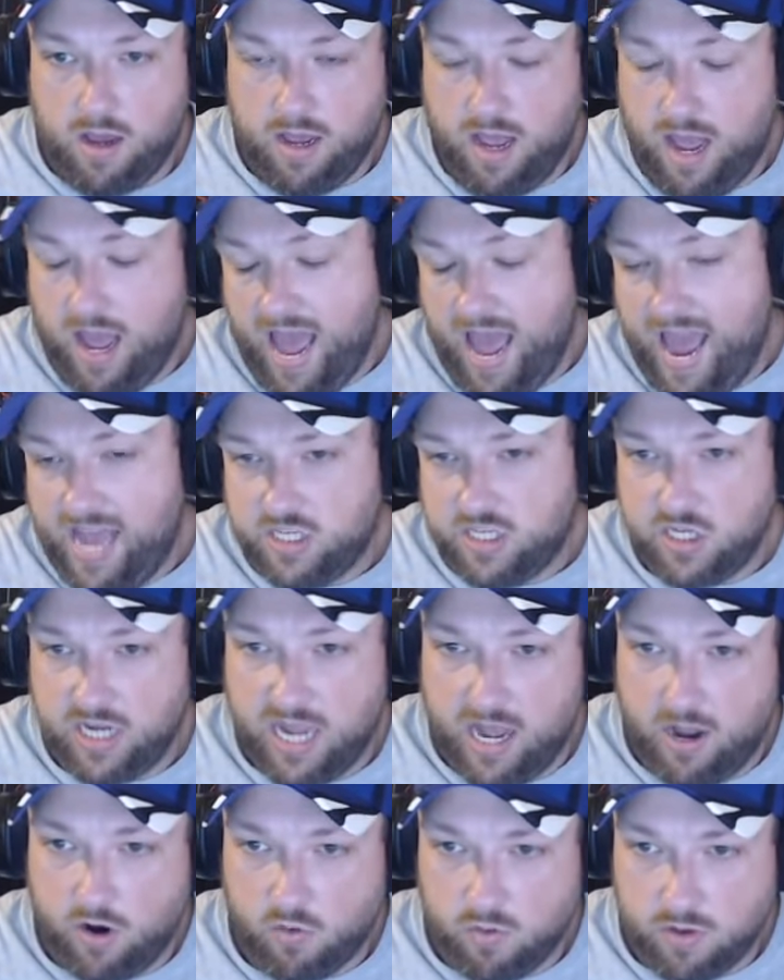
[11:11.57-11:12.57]

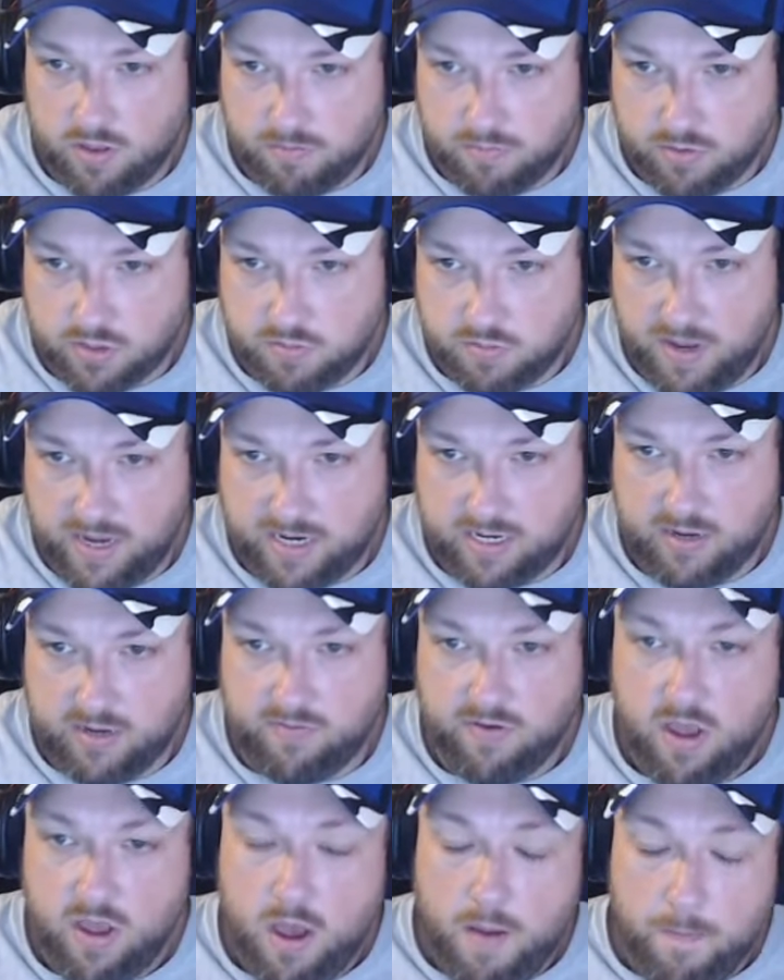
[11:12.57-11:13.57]
hashing algorithm perspective,
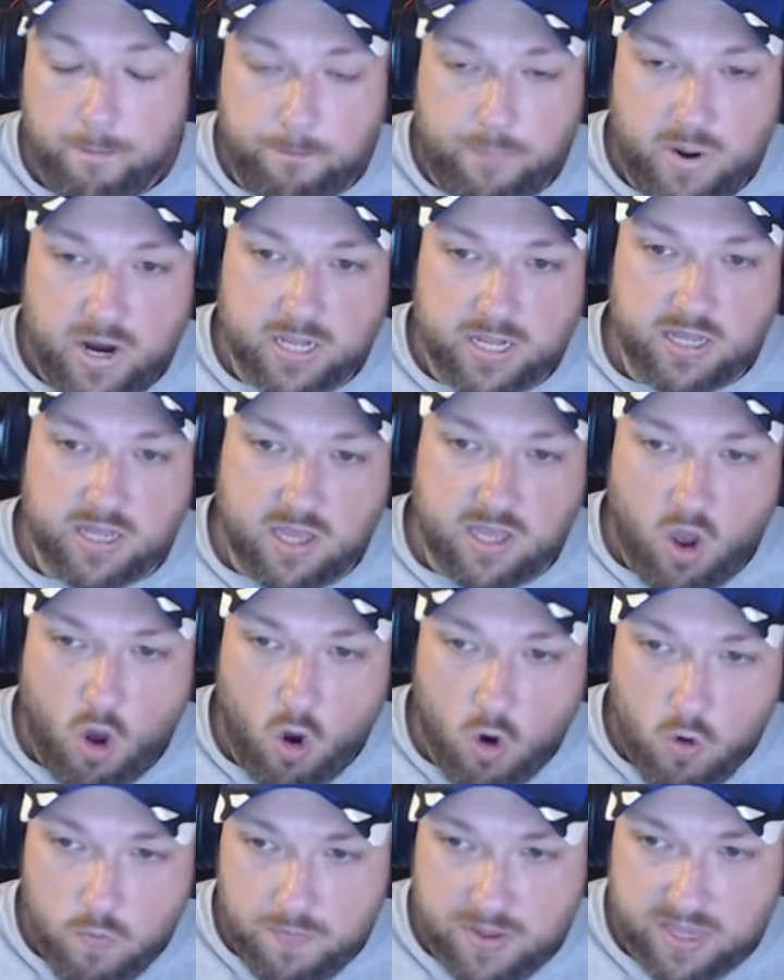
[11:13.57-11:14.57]
but the
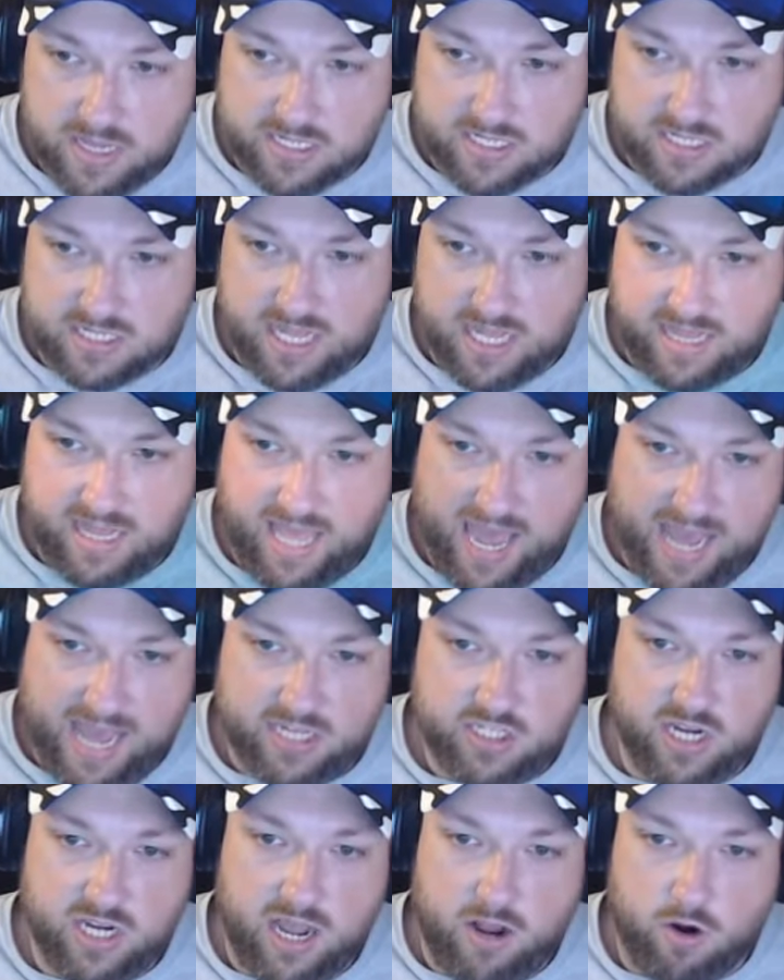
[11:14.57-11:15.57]
hope is that the
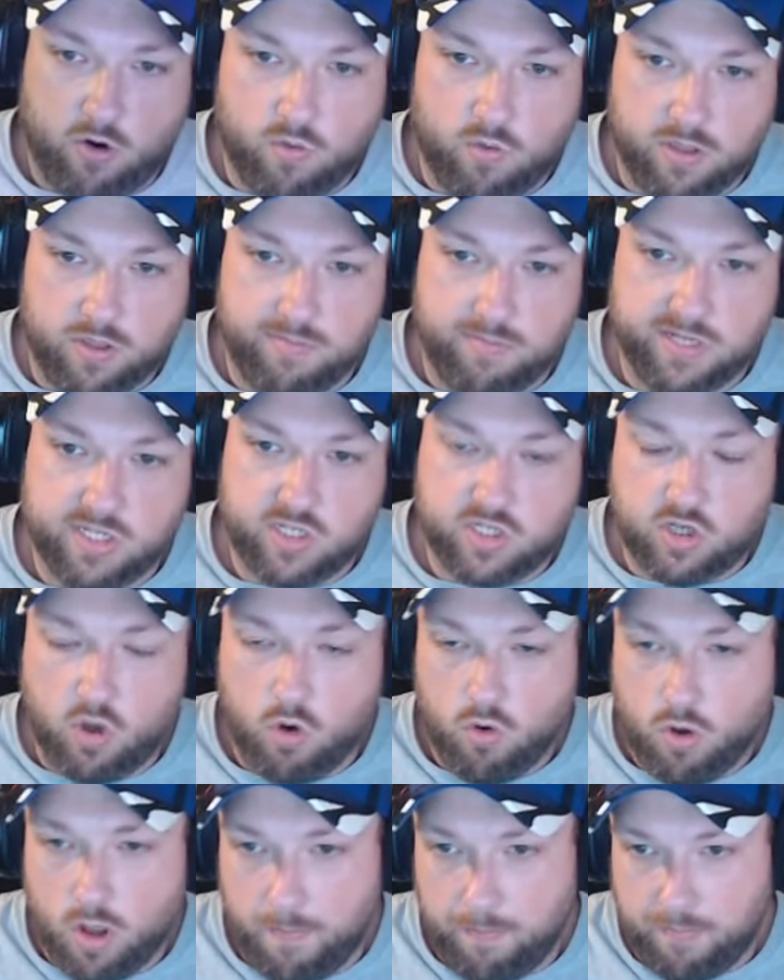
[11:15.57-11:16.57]
hashing algorithm is
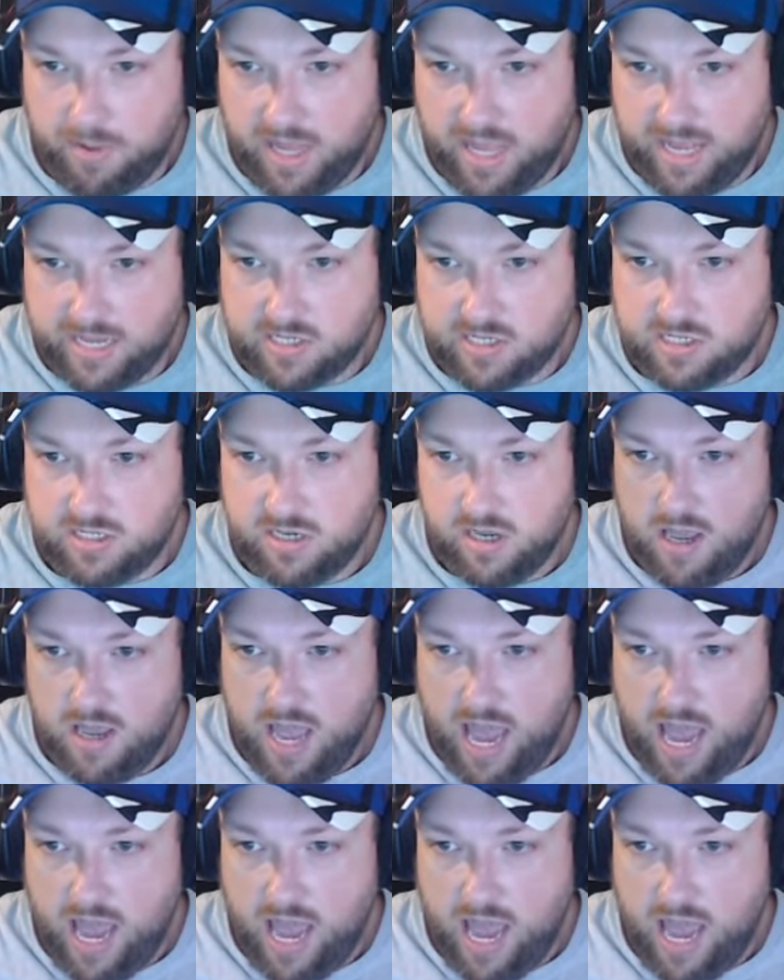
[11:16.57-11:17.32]
so complex